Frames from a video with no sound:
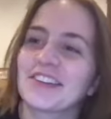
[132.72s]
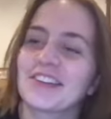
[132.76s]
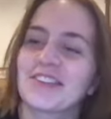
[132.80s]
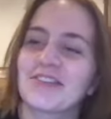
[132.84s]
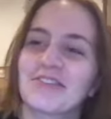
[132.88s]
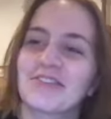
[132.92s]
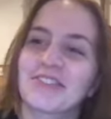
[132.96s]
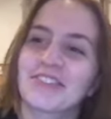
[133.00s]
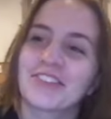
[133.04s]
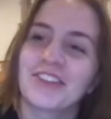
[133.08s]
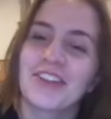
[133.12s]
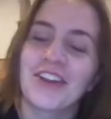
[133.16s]

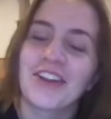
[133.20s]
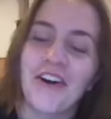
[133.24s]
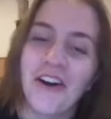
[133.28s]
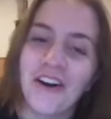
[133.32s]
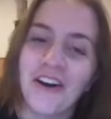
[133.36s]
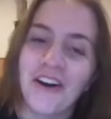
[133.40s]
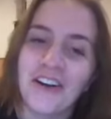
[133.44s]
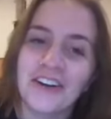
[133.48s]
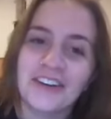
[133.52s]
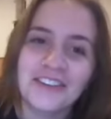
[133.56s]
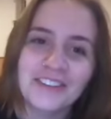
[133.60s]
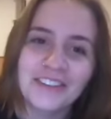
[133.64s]

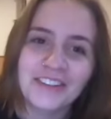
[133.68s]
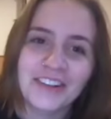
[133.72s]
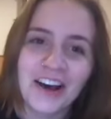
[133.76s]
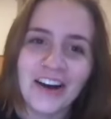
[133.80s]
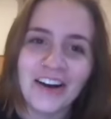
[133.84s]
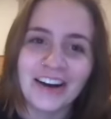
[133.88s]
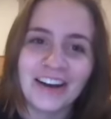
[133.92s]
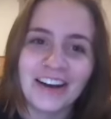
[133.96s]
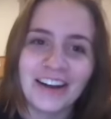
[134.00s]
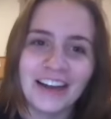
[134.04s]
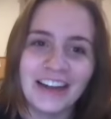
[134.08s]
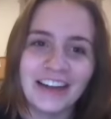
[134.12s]
Not a
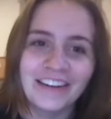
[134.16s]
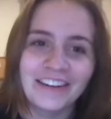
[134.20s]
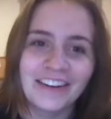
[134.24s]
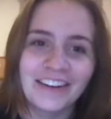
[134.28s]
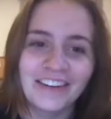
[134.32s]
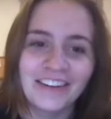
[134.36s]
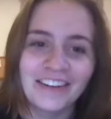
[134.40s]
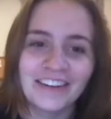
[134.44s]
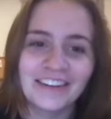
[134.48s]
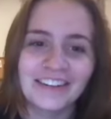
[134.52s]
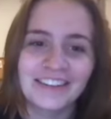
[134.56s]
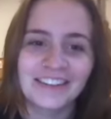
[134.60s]
lot.
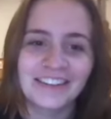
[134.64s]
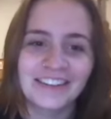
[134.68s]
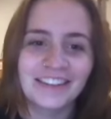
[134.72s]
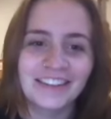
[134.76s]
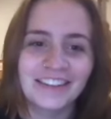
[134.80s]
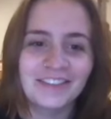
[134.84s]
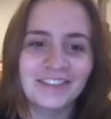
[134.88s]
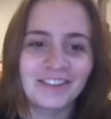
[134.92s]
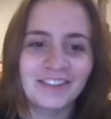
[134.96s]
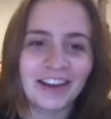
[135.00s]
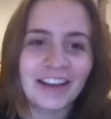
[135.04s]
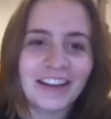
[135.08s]

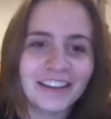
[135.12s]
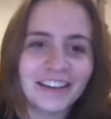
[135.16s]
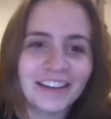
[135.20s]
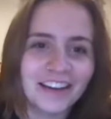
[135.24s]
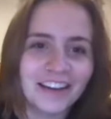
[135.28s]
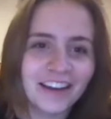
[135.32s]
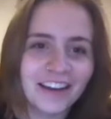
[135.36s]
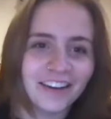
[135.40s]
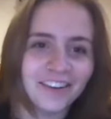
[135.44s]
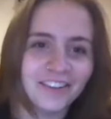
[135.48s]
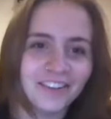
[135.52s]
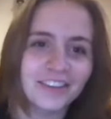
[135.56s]
Honestly, right
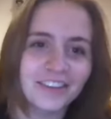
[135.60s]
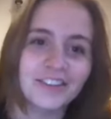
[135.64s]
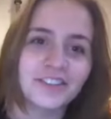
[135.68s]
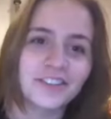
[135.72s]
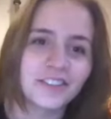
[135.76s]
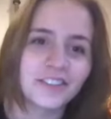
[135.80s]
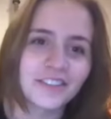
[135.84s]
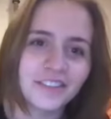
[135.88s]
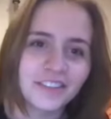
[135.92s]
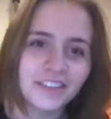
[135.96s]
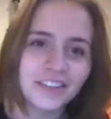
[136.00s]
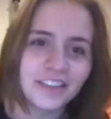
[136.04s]
now,
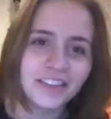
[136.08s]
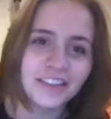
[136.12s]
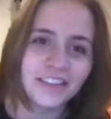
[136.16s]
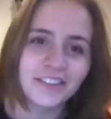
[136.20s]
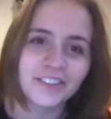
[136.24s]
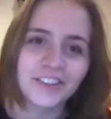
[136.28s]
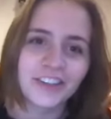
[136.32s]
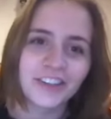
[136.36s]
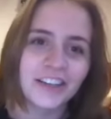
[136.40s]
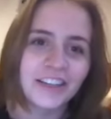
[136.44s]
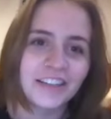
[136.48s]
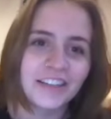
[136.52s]
it's
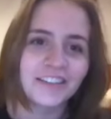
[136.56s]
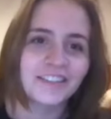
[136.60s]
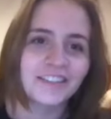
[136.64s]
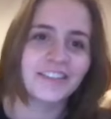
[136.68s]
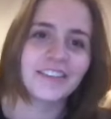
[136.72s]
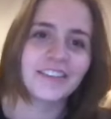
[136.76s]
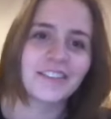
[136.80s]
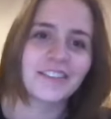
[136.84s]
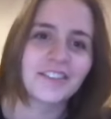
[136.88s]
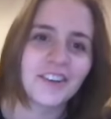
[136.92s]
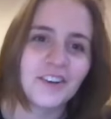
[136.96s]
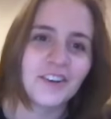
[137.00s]
crazy.
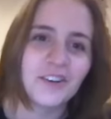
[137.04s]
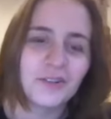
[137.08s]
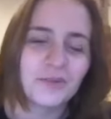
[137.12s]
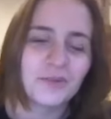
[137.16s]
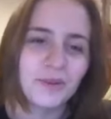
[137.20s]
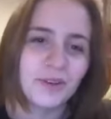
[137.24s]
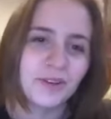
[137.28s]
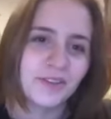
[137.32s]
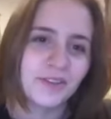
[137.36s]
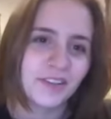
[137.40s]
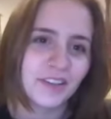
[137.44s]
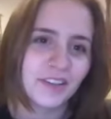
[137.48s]
It's all
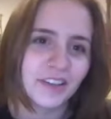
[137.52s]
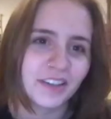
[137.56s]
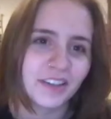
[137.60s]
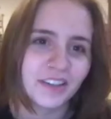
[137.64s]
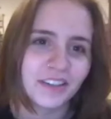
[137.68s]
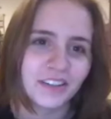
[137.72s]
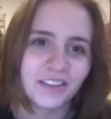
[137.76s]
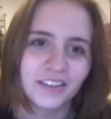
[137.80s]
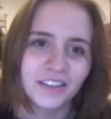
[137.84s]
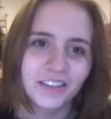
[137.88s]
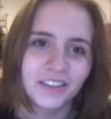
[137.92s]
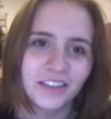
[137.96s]

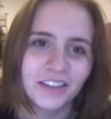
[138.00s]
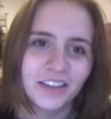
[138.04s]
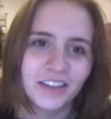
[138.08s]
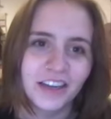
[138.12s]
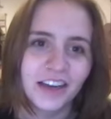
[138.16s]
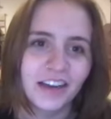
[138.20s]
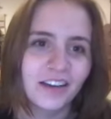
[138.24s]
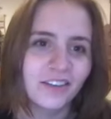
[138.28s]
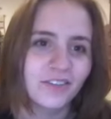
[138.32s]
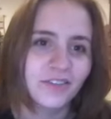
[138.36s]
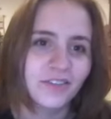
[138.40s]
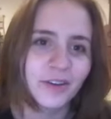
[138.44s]
music
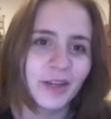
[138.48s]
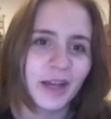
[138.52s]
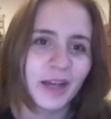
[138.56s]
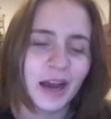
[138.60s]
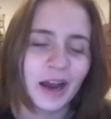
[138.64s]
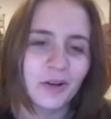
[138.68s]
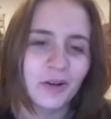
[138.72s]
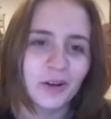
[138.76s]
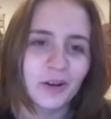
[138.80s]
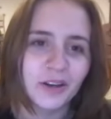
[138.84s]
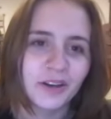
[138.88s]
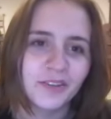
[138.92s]
every
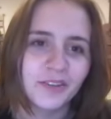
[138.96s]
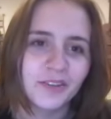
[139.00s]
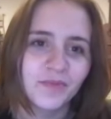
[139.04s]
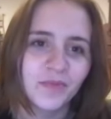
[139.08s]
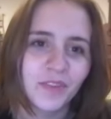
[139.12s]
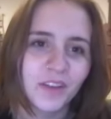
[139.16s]
hour.